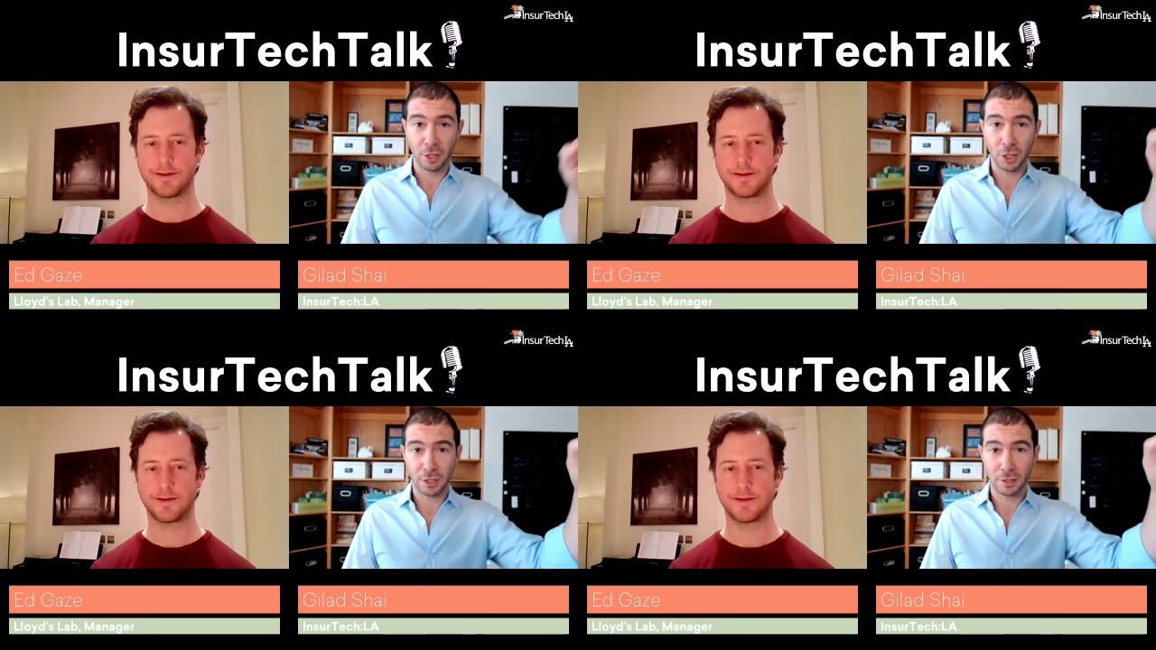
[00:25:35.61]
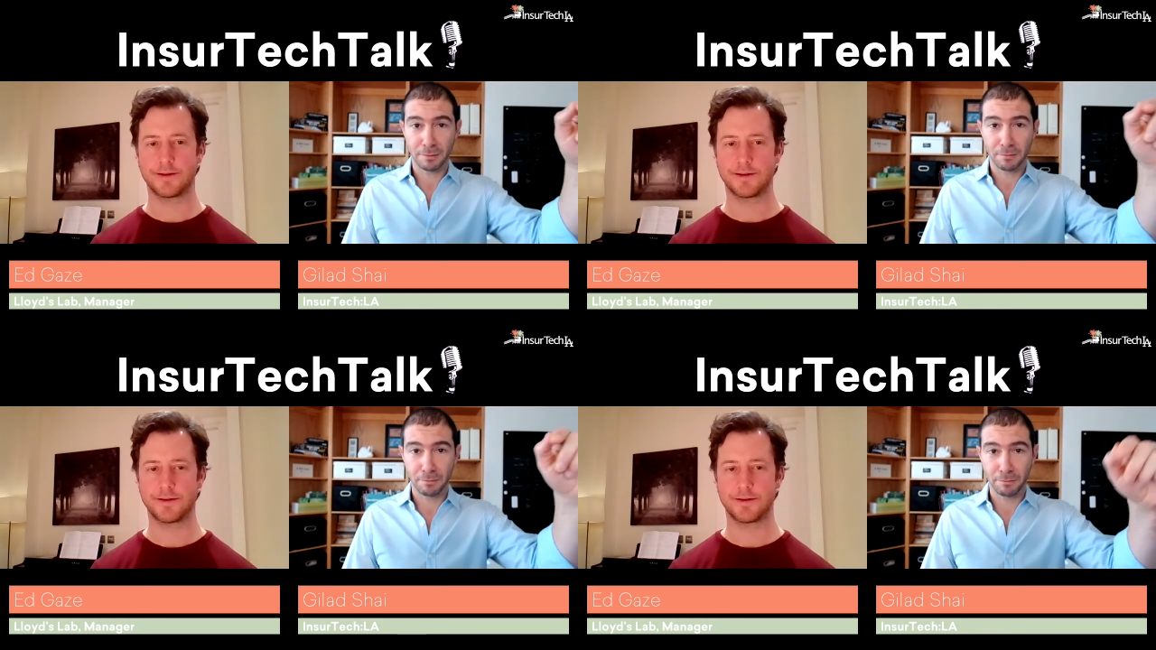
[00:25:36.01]
Speaker 1: Just
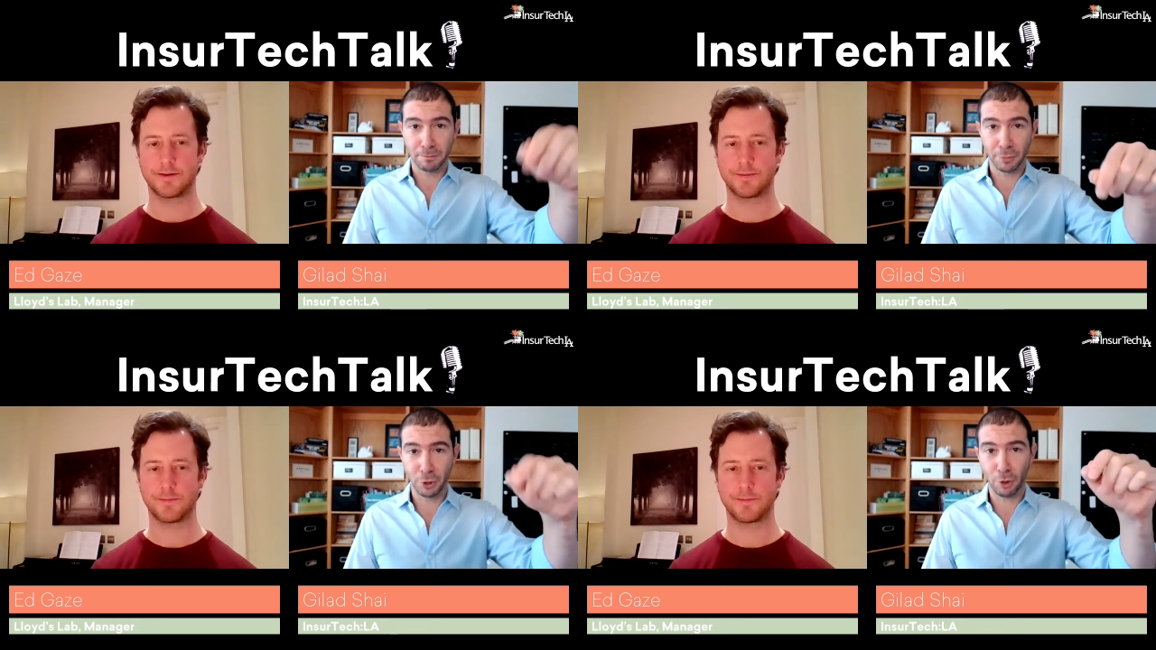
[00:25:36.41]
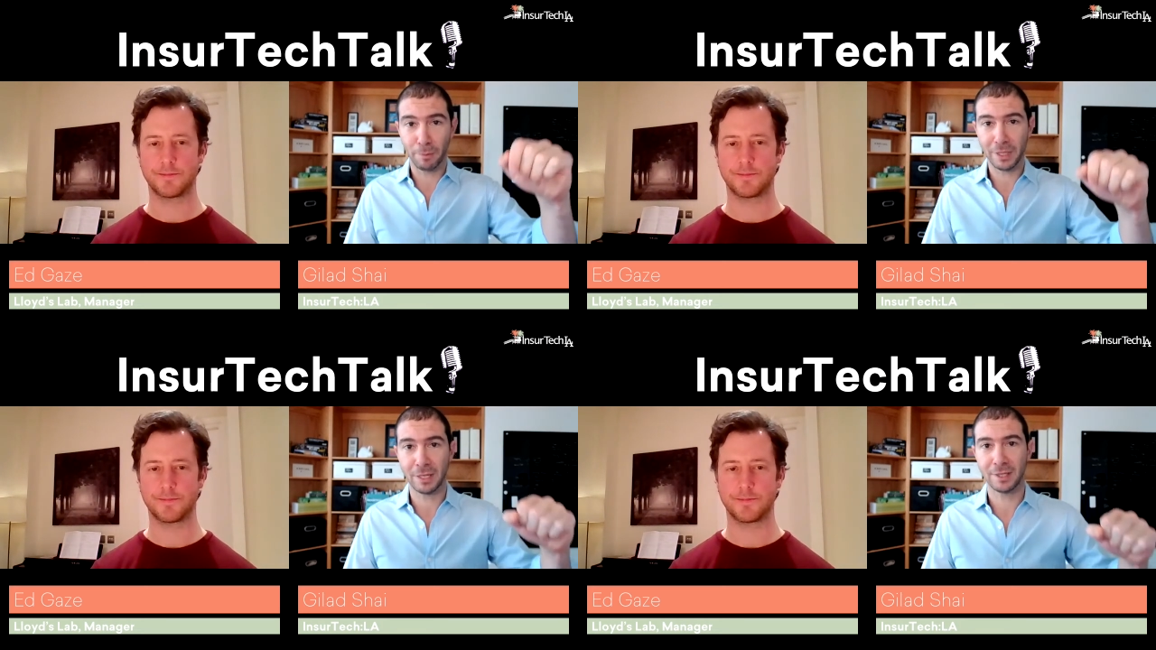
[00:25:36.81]
put your
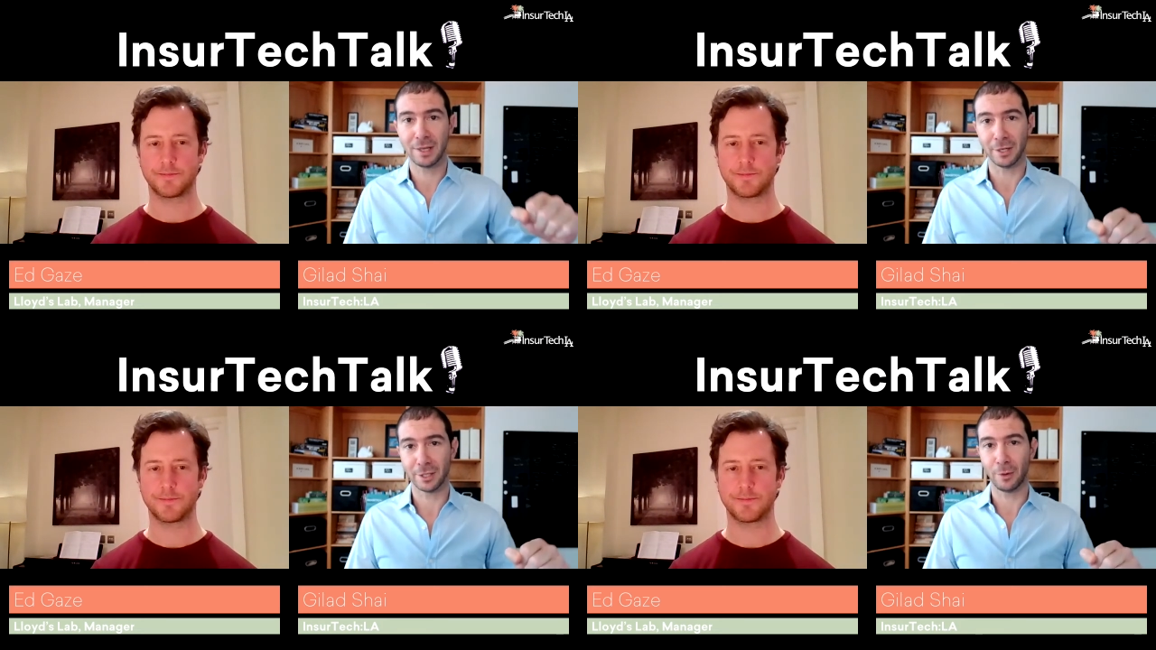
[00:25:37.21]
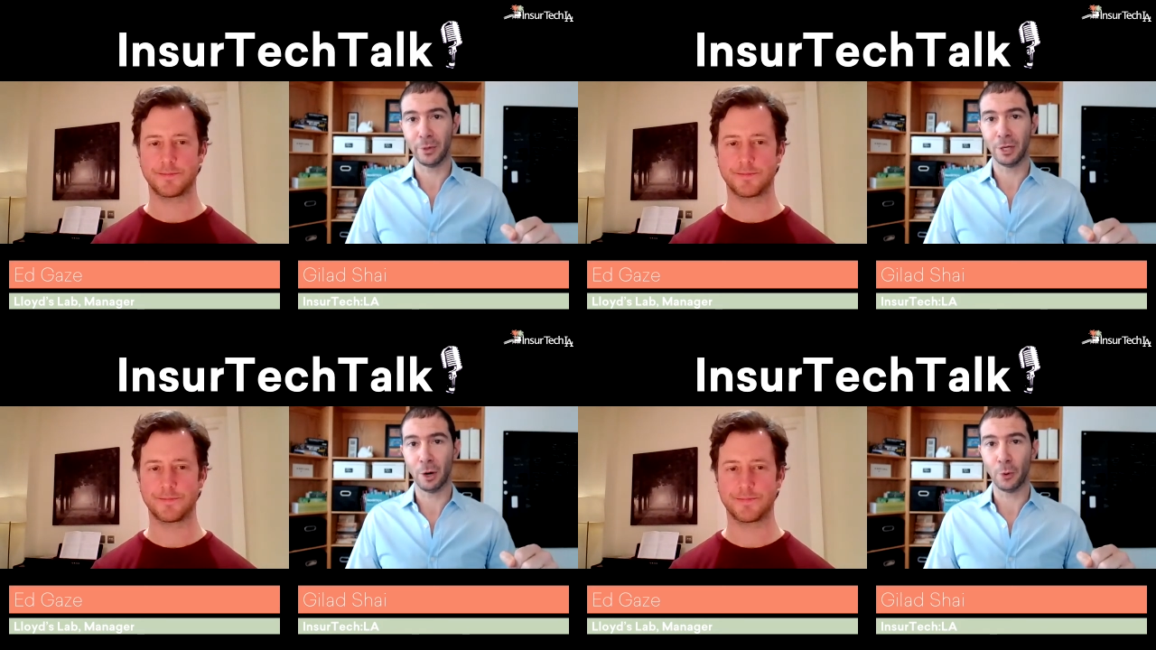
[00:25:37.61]
business card so
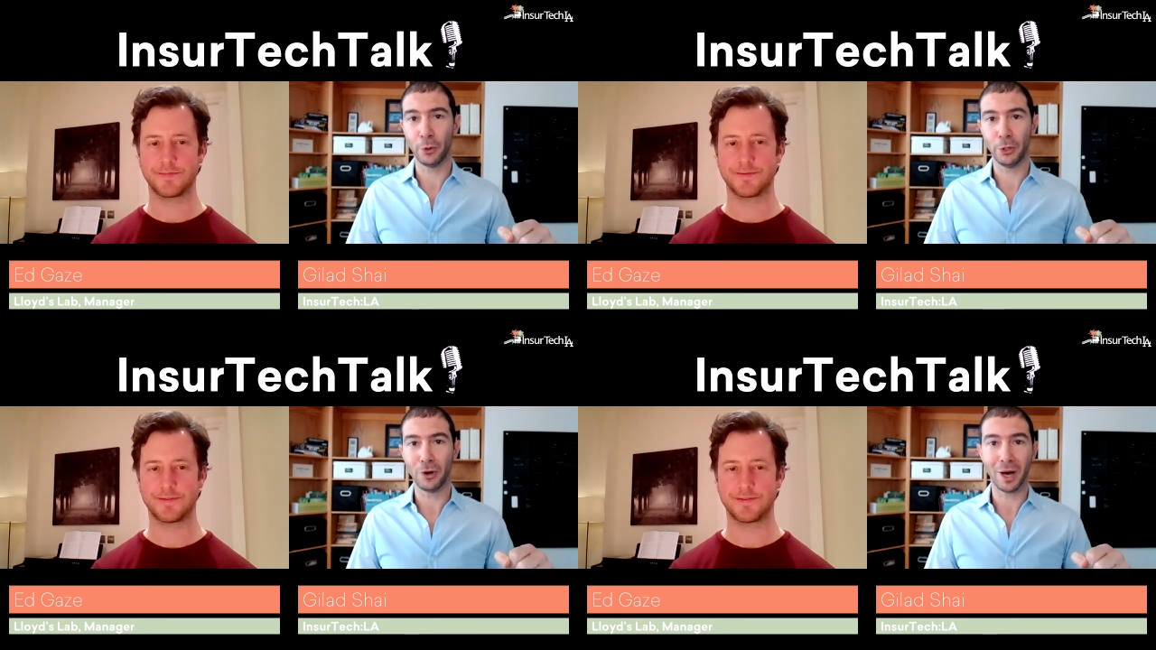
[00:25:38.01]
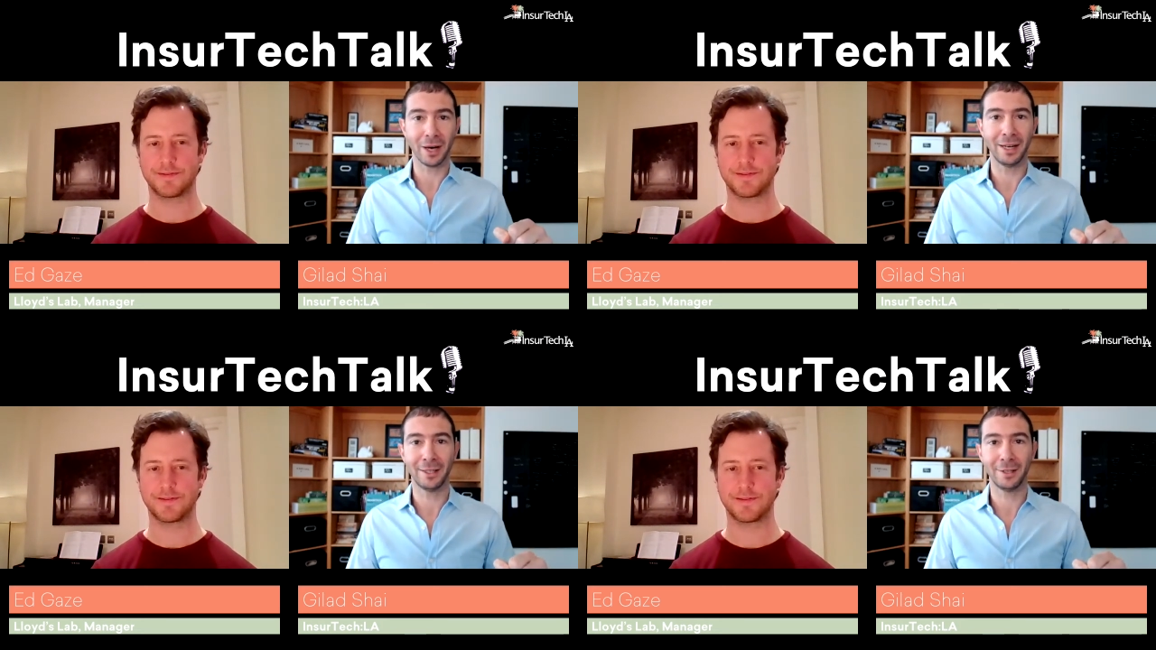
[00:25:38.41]
we know who you are,
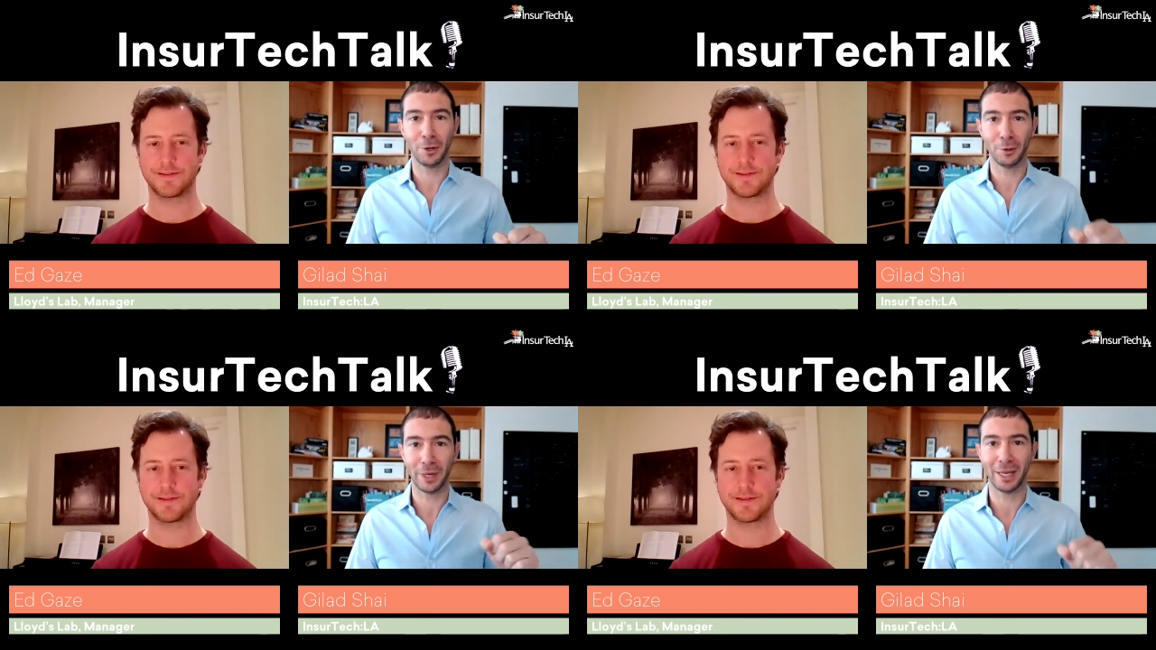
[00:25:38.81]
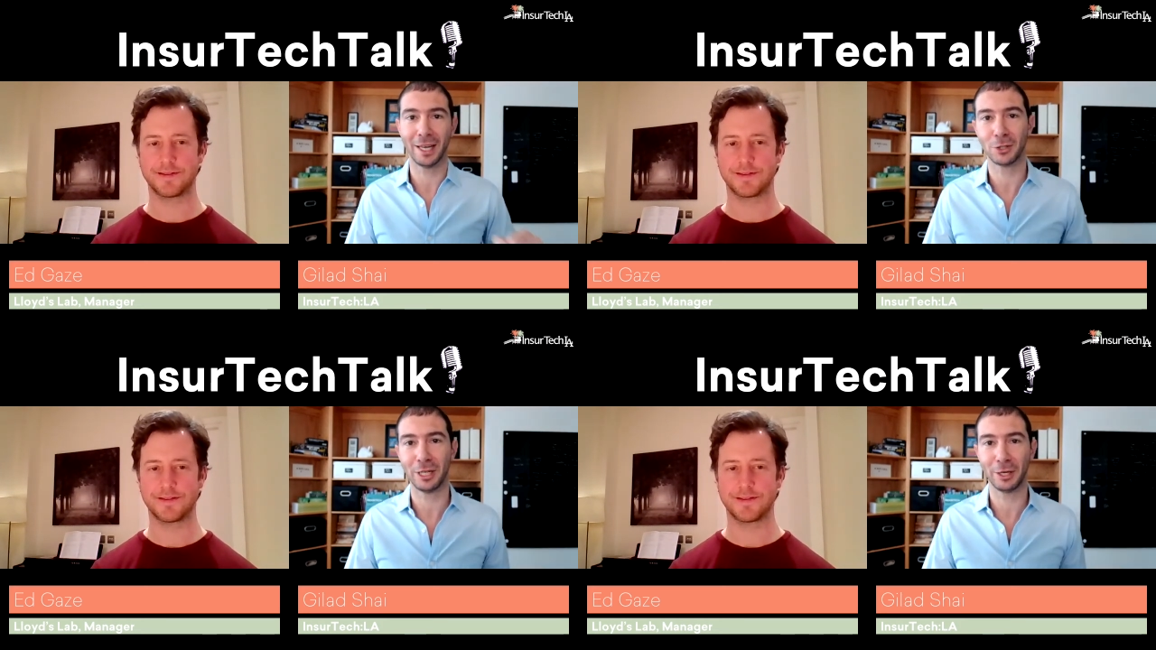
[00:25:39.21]
and later on we can
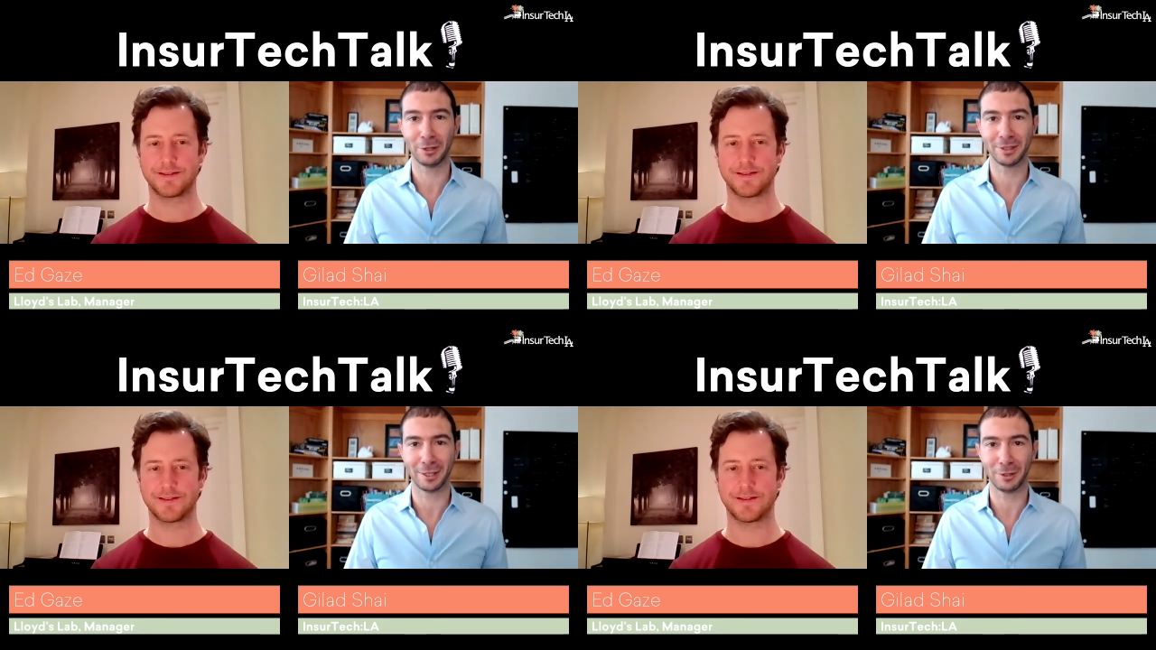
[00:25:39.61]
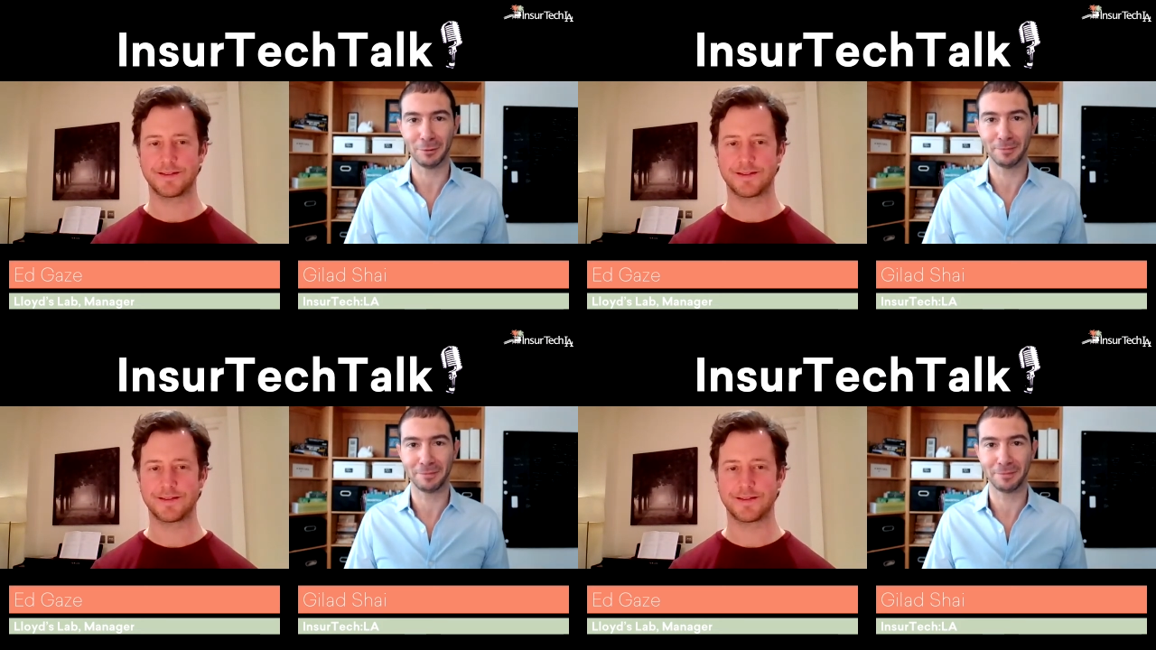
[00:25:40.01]
actually contact you.